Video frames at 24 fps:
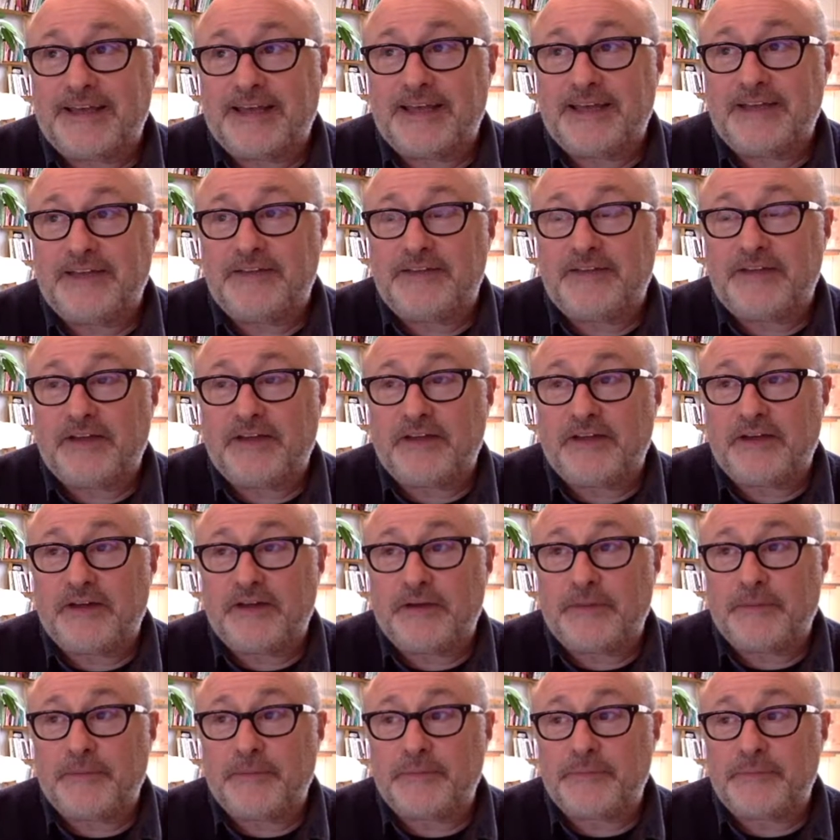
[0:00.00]
And
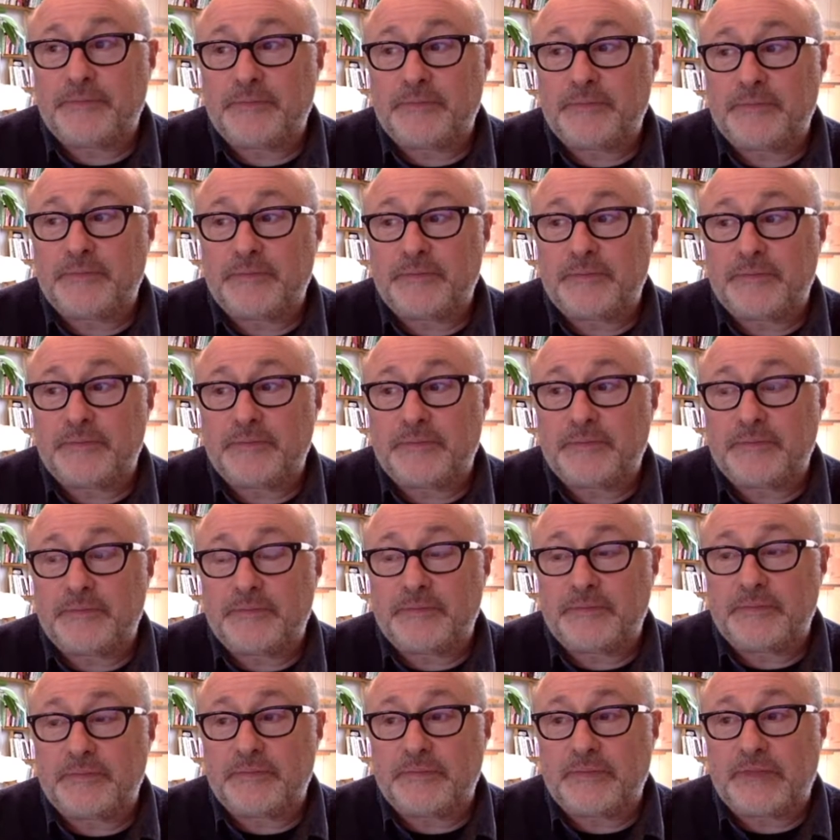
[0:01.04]

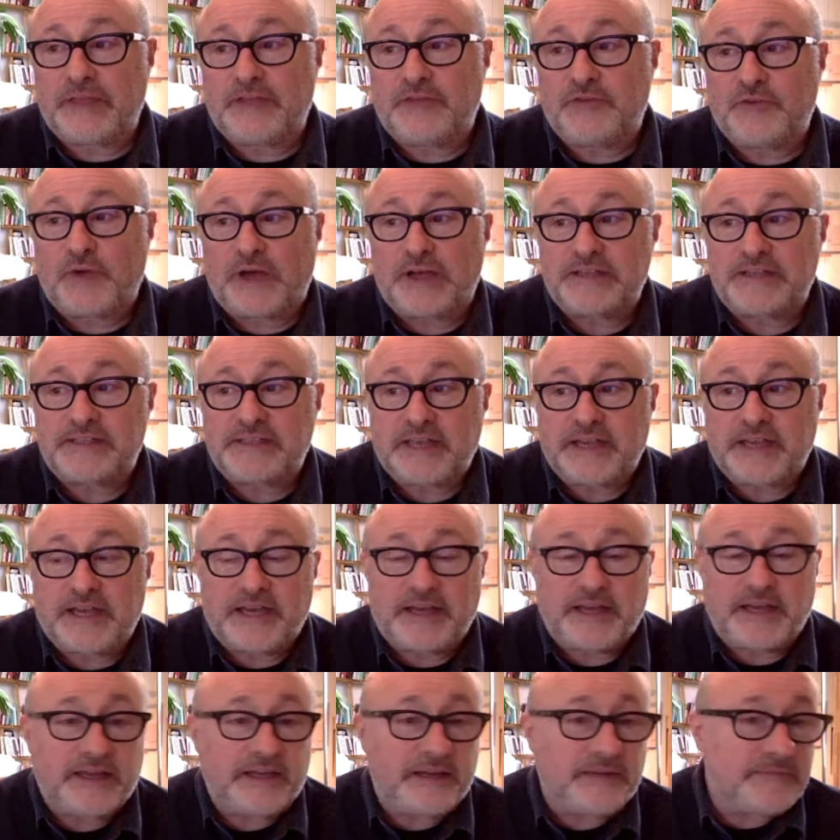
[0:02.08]
it was
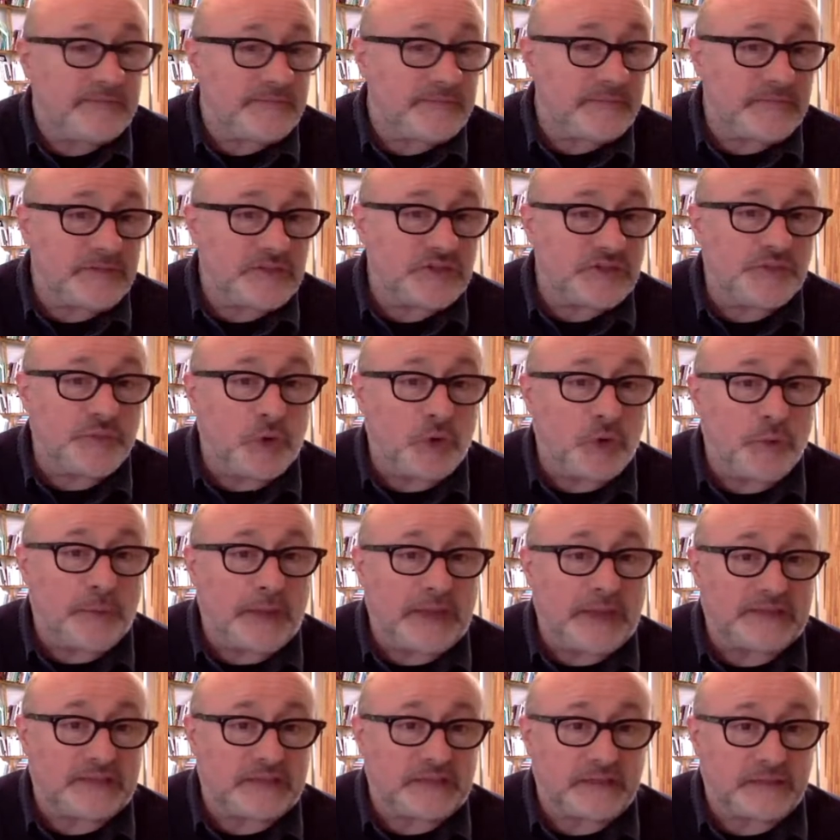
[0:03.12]
a small
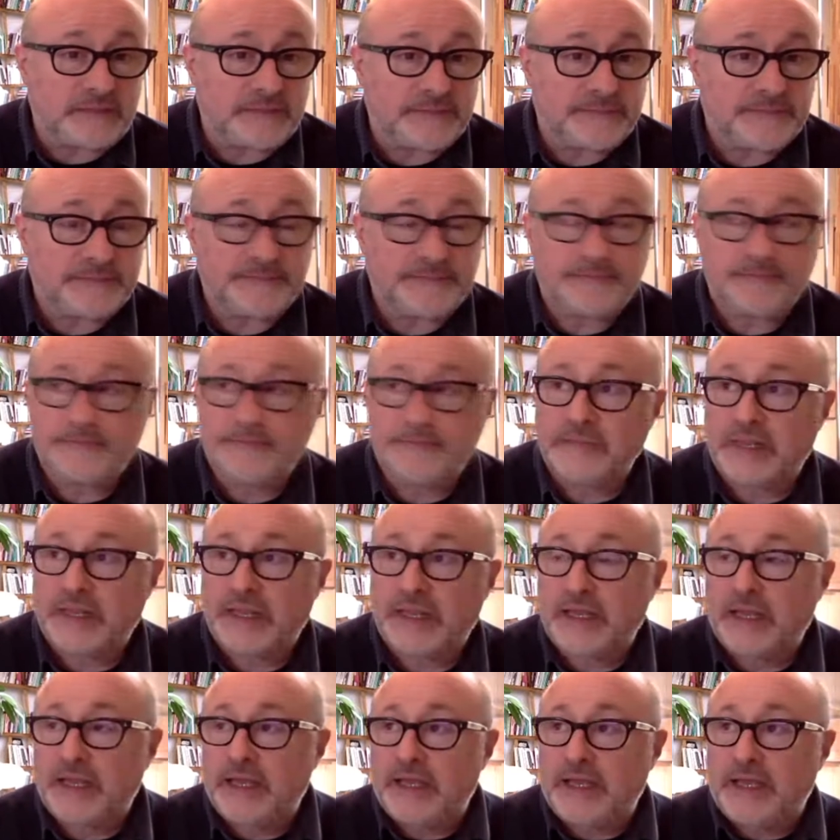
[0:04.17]
matter.
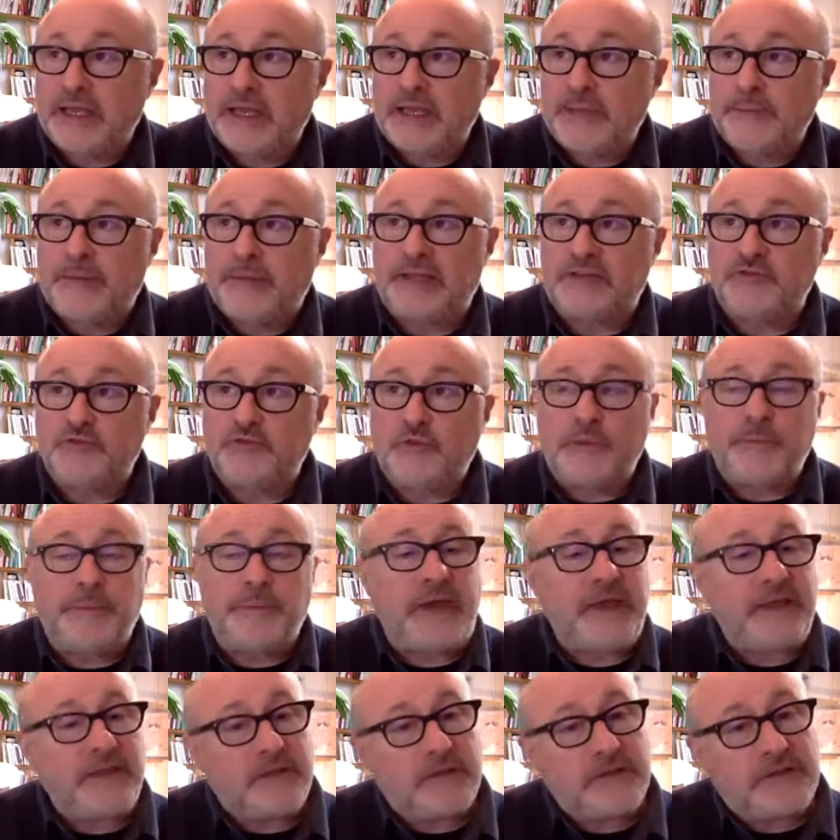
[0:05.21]
But we
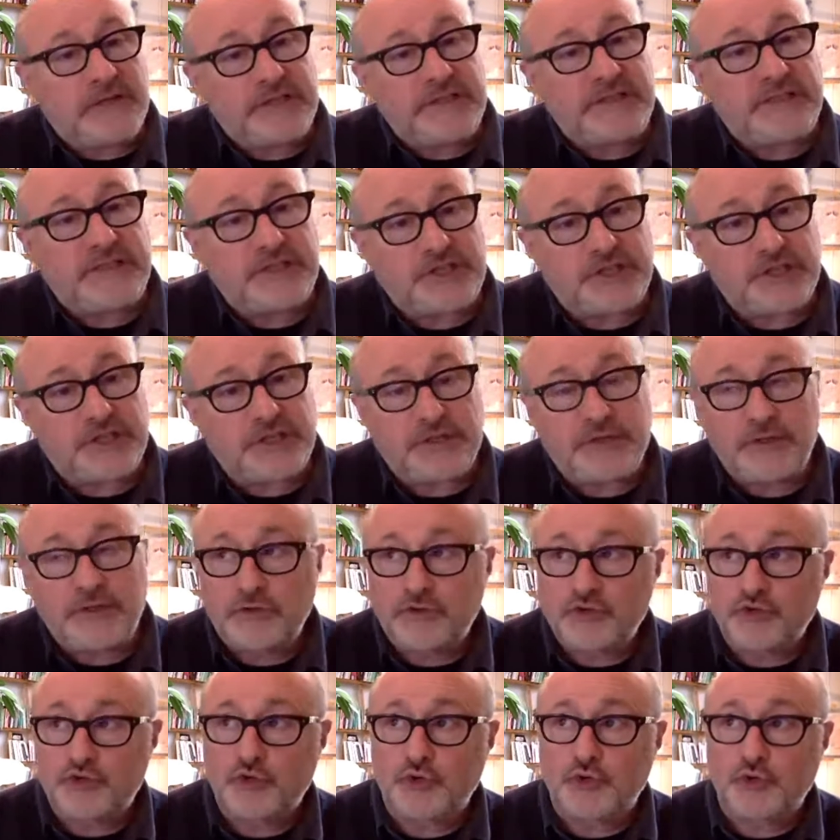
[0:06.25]
made the
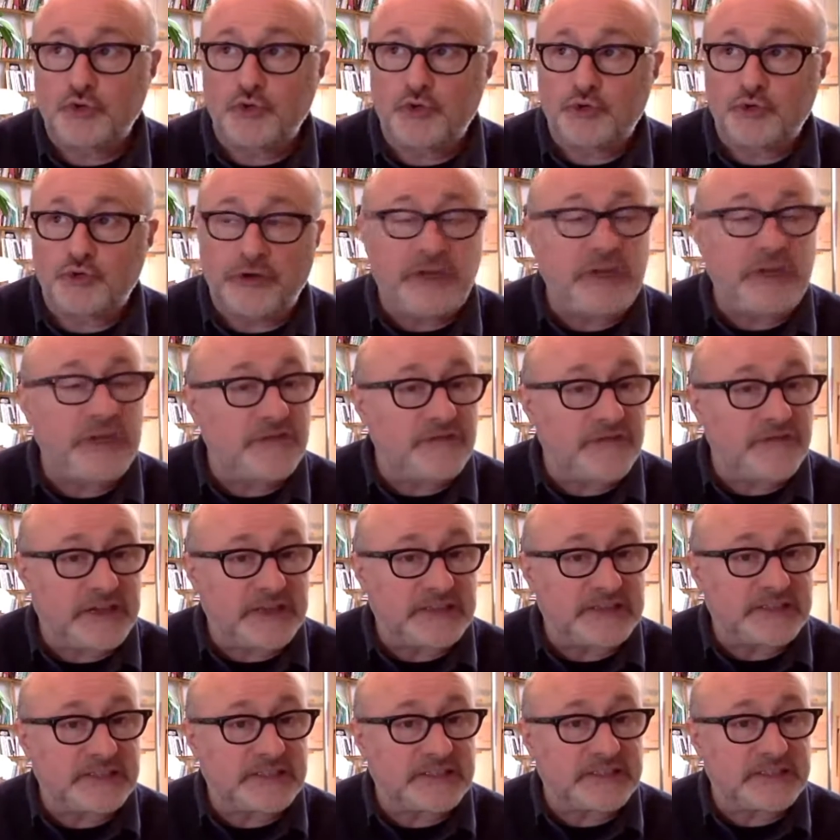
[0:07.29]
decision to
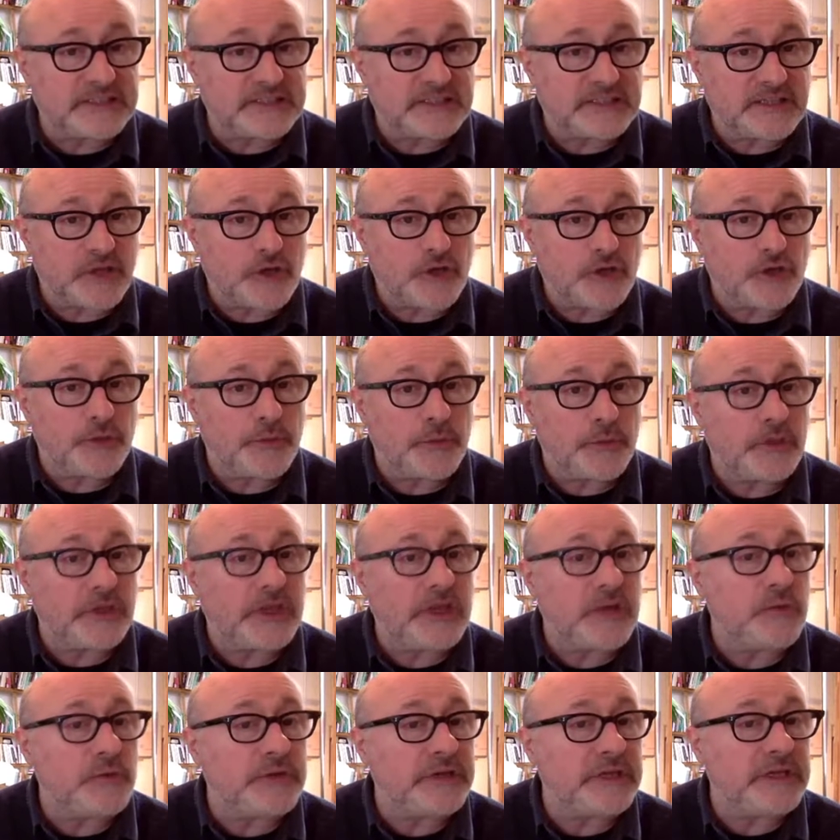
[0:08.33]
reinvest the
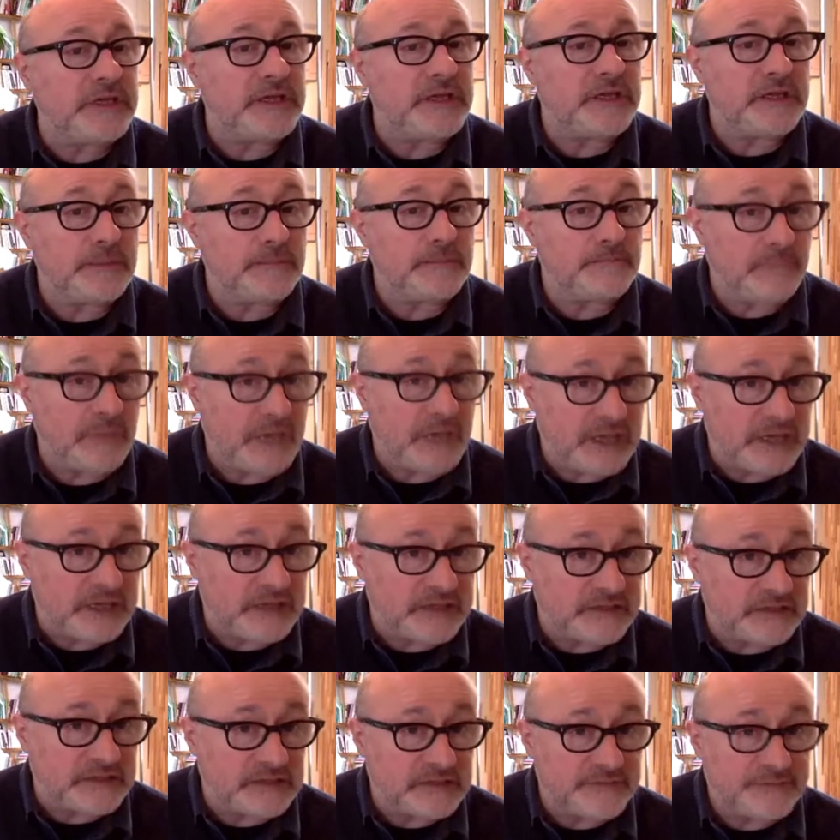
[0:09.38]
money we
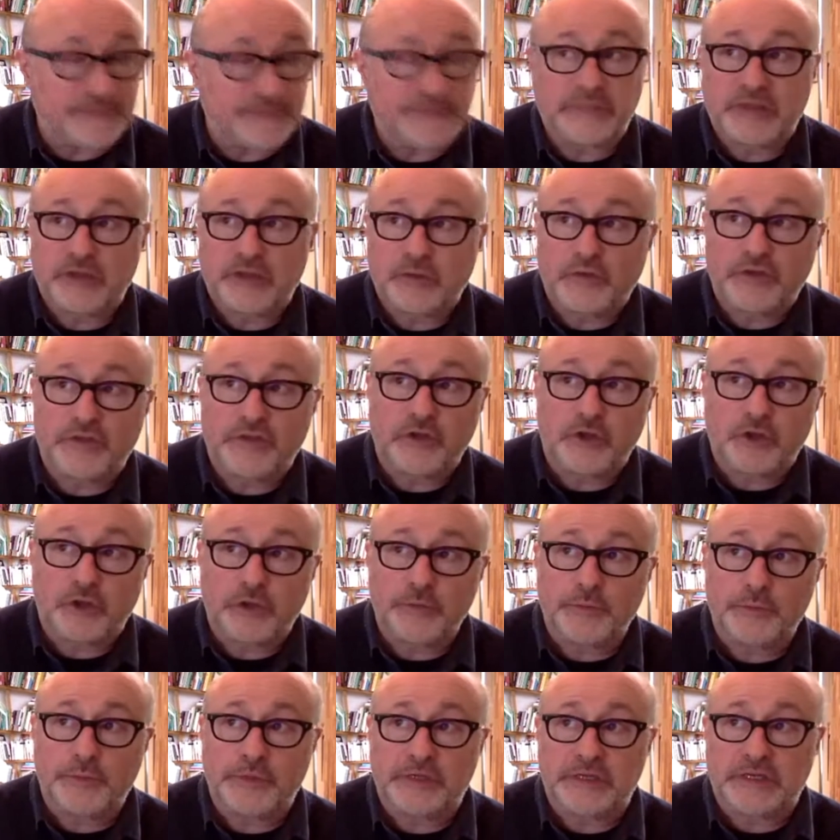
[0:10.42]
made with the
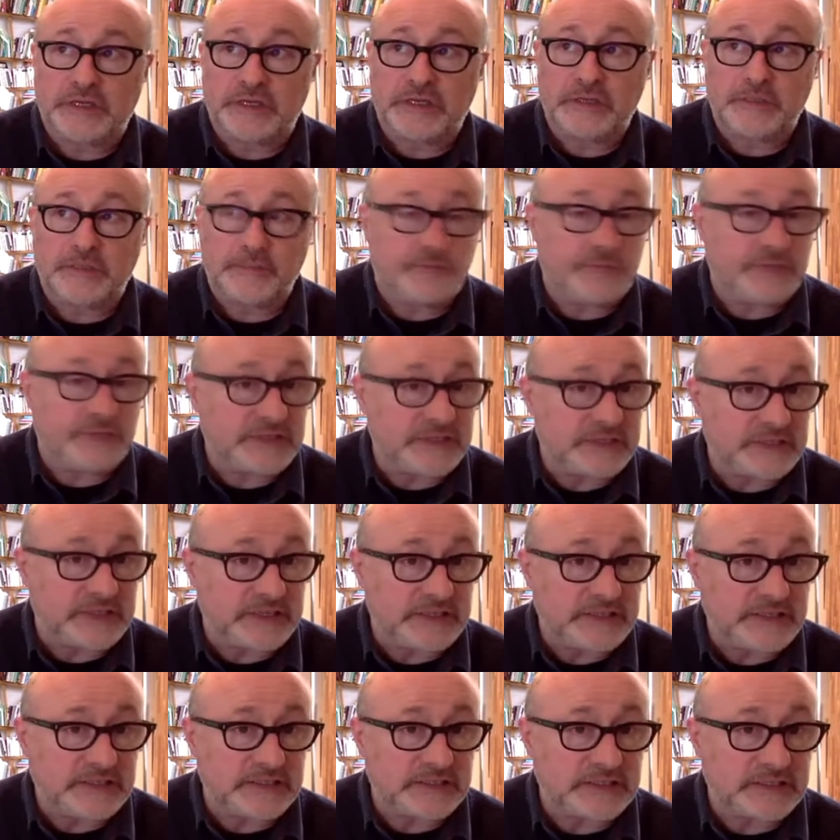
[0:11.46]
company
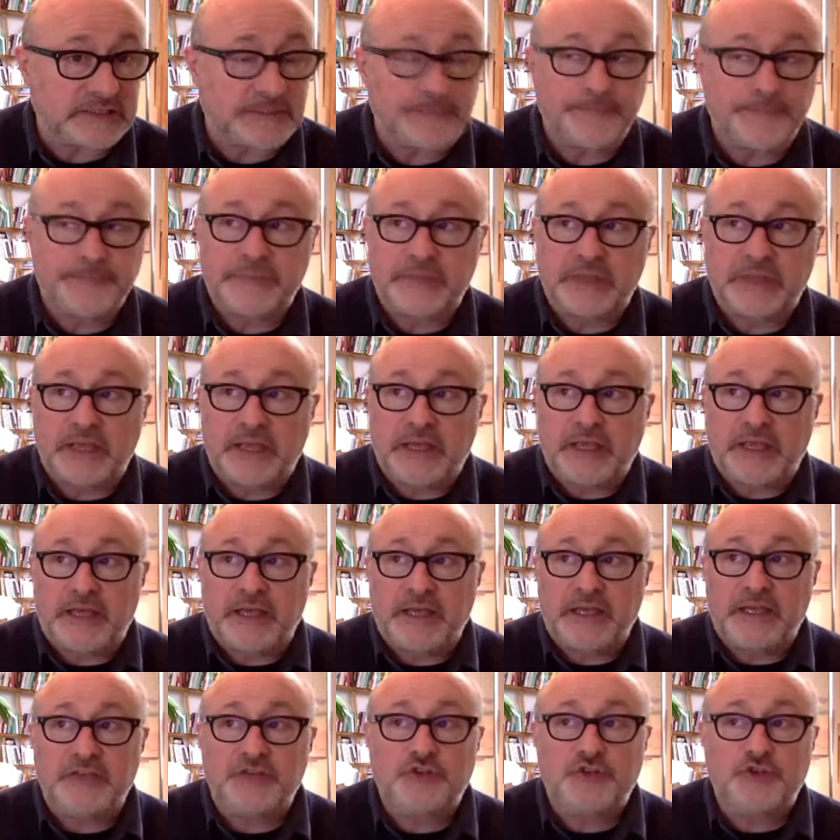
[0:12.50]
business
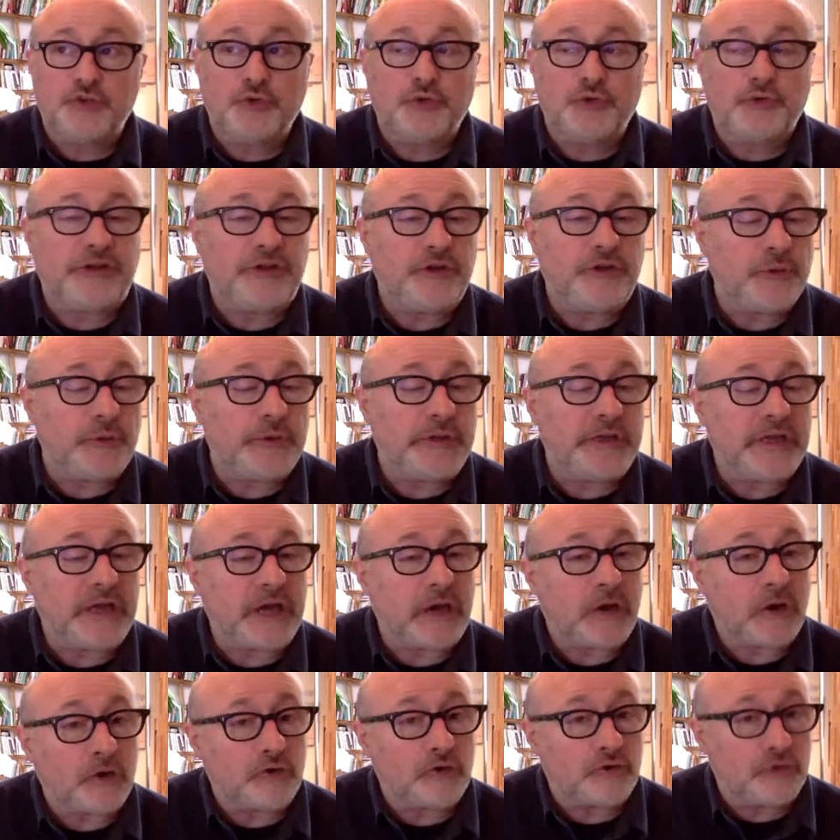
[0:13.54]
into
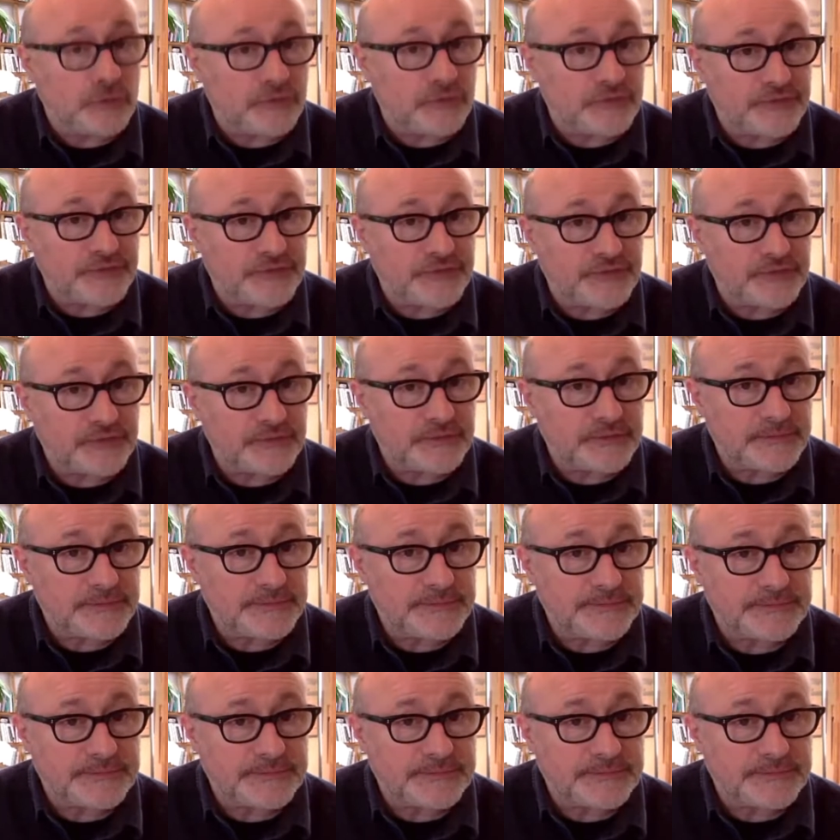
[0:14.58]
renewing our roof.